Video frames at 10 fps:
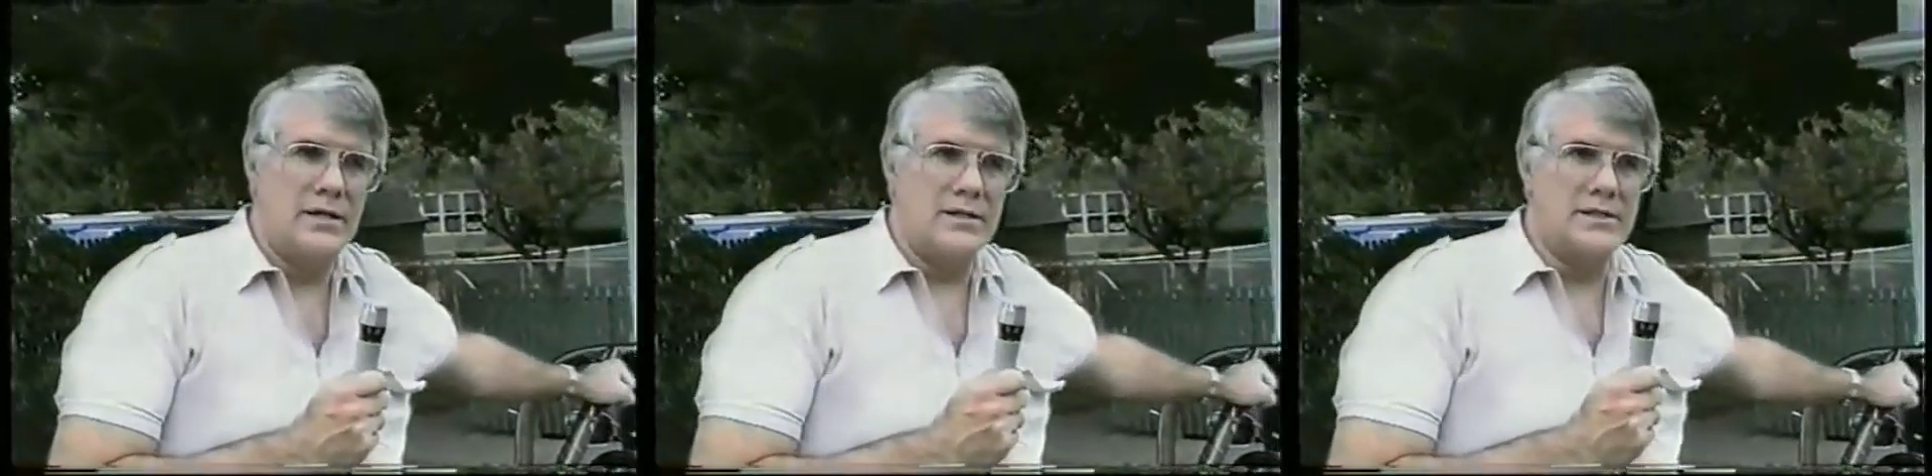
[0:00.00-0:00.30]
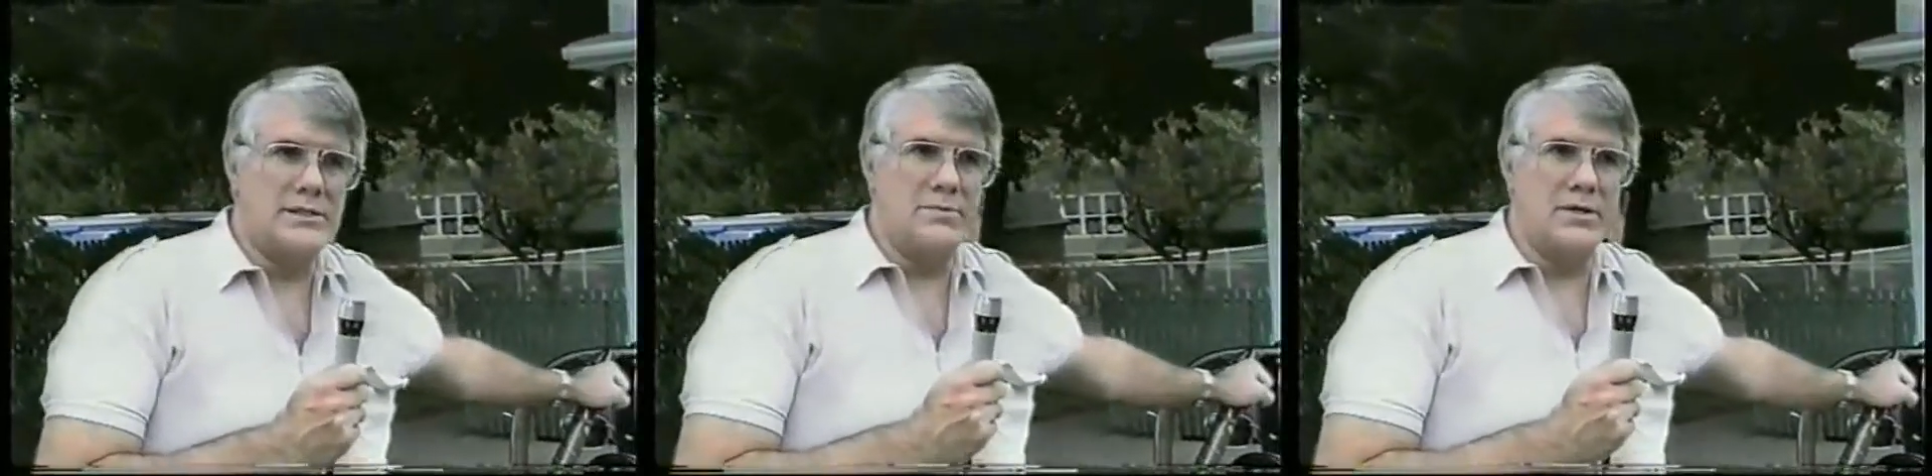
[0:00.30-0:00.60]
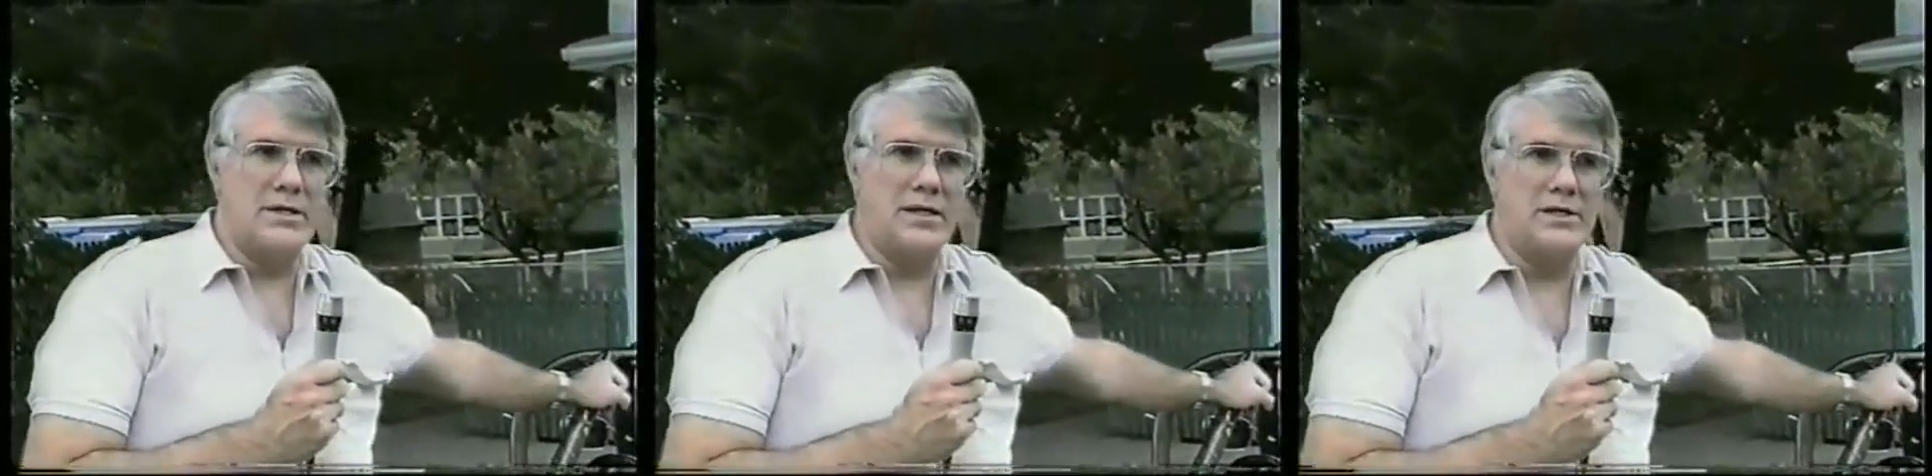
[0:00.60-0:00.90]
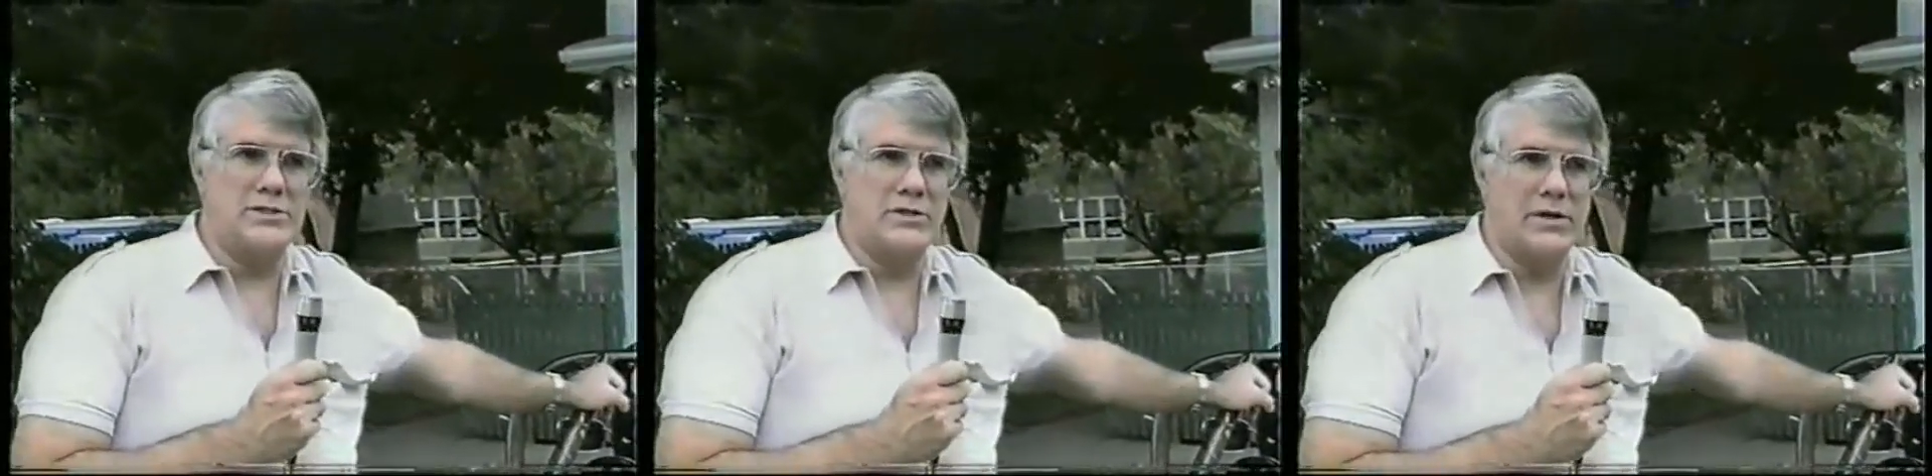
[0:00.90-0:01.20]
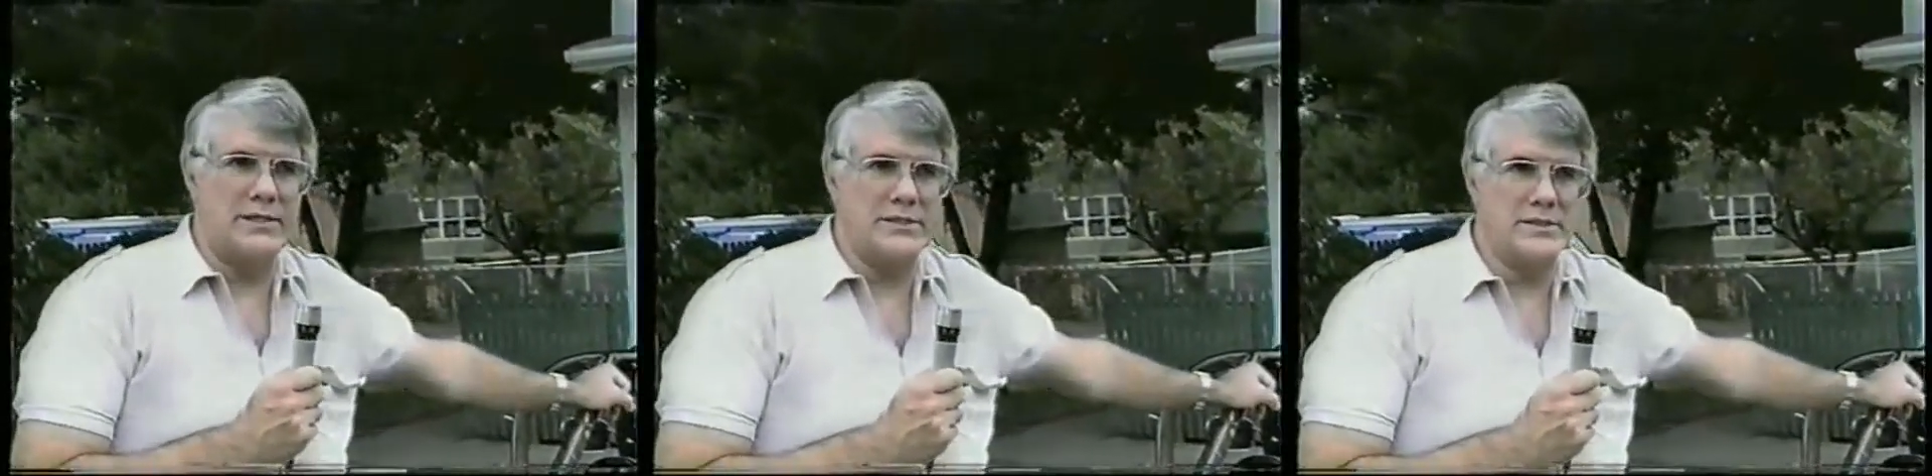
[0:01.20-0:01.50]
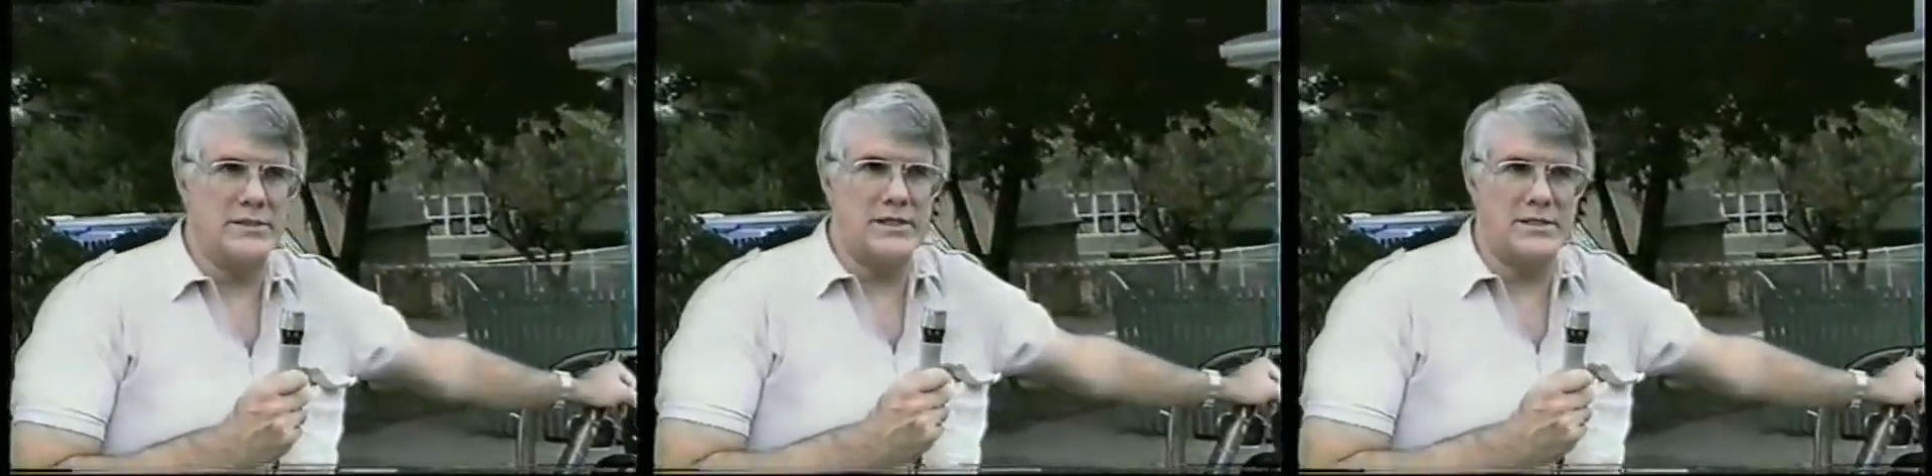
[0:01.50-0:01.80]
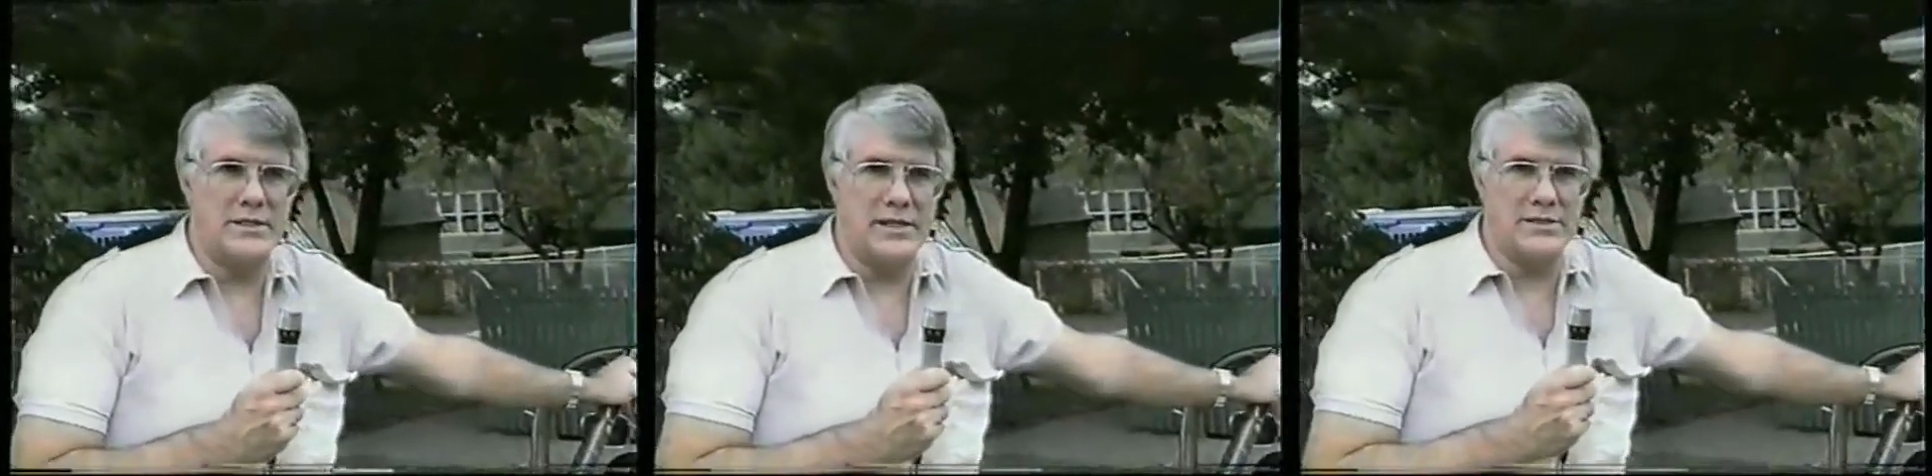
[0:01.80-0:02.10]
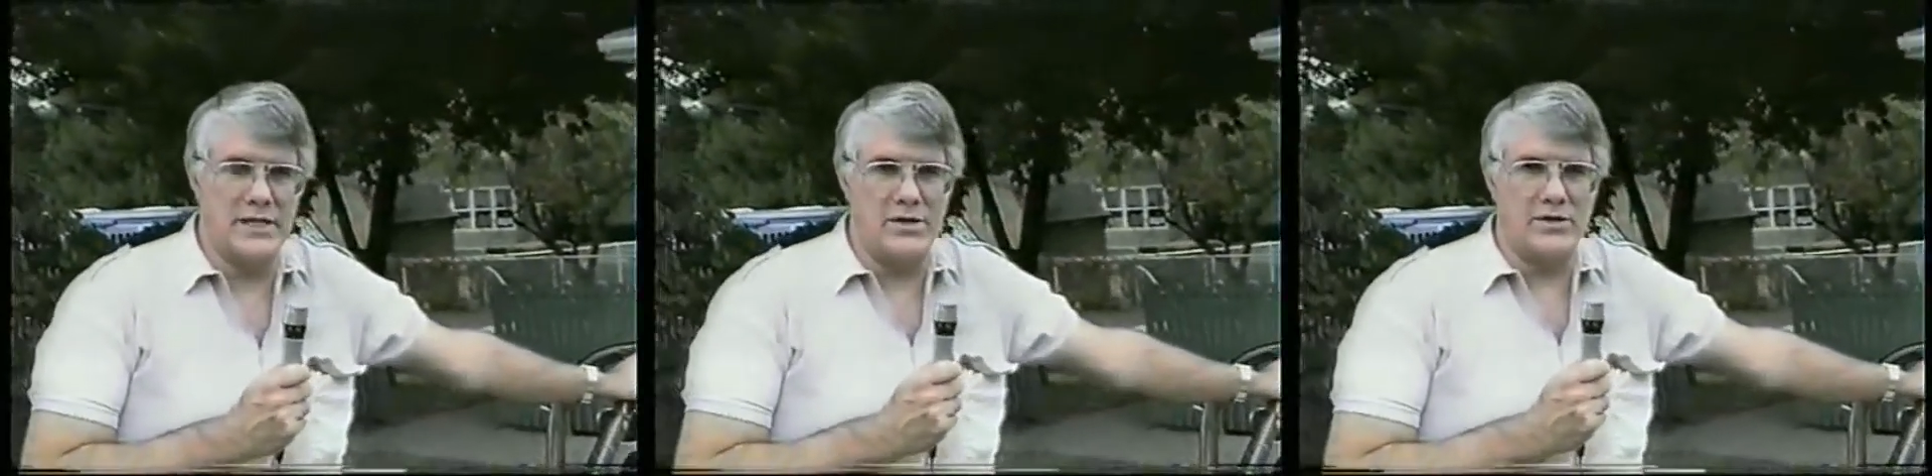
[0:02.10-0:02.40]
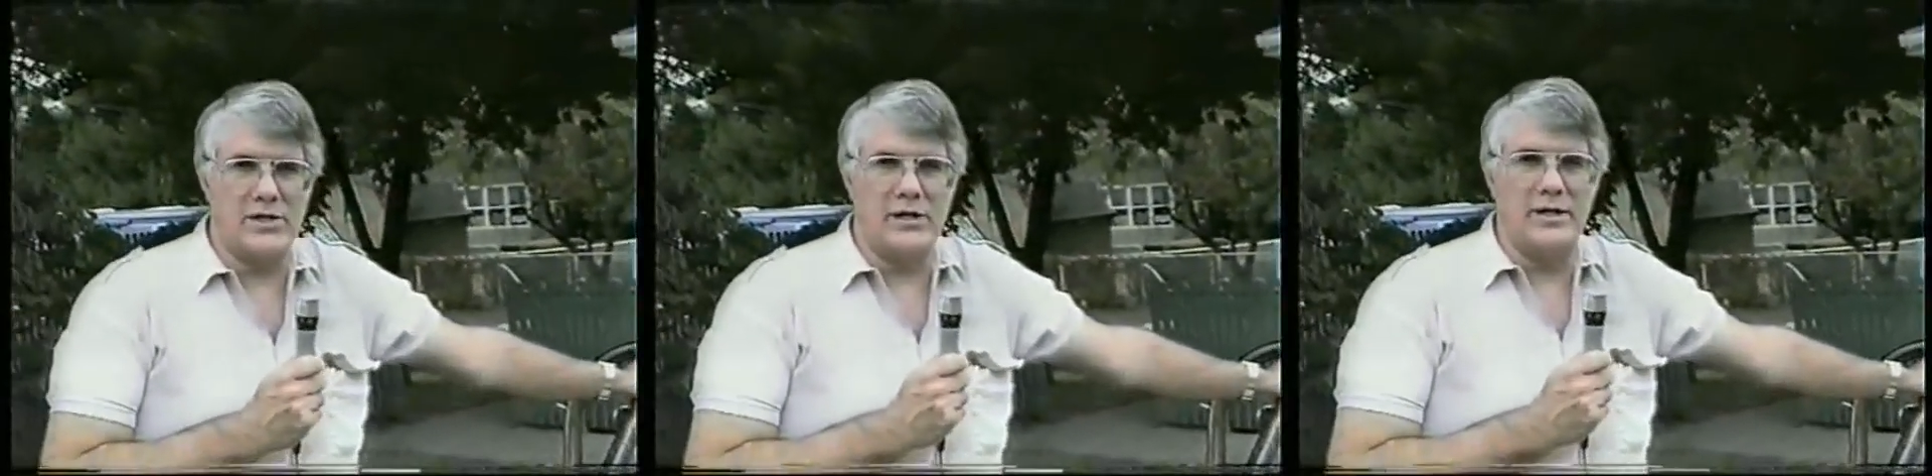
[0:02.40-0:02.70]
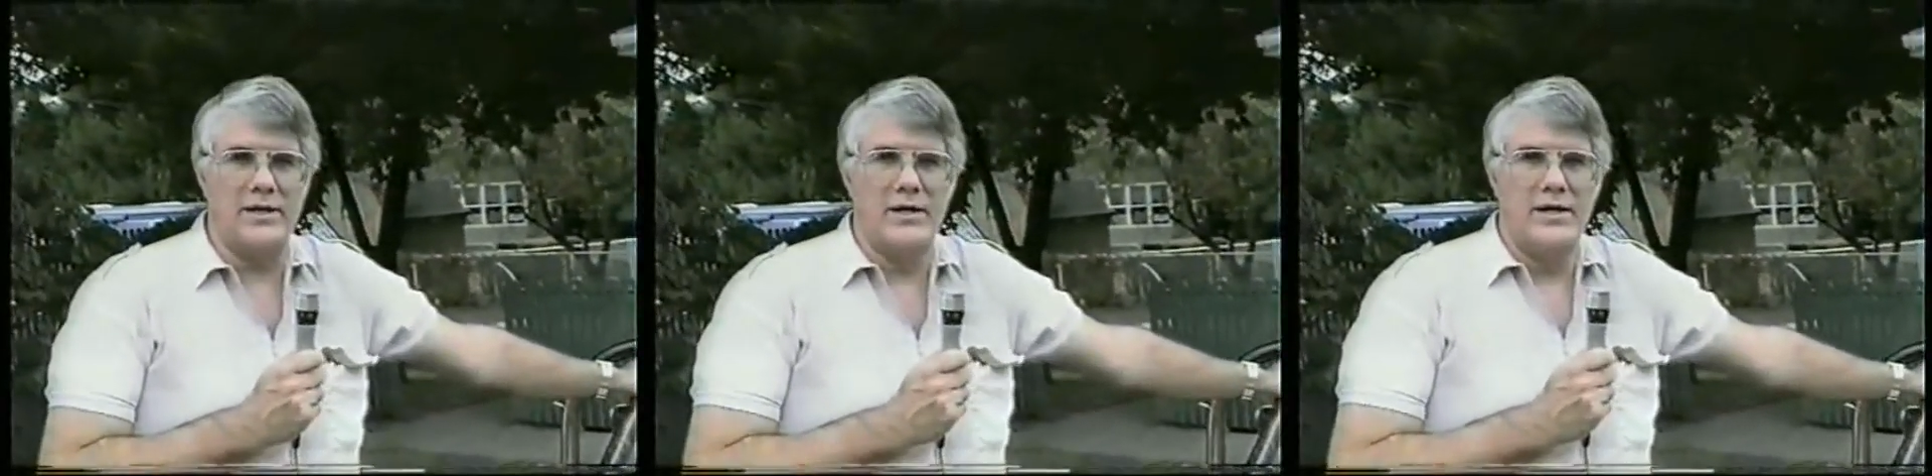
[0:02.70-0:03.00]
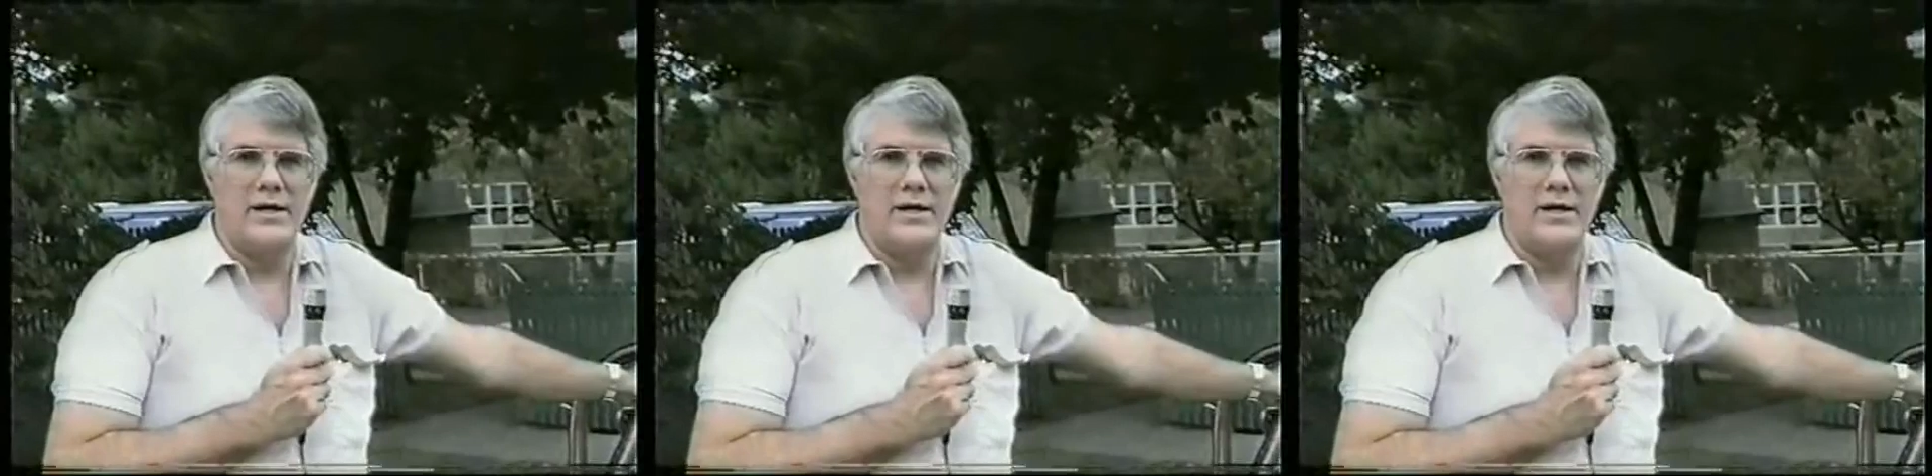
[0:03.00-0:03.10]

this imminent energy crisis that is now occurring.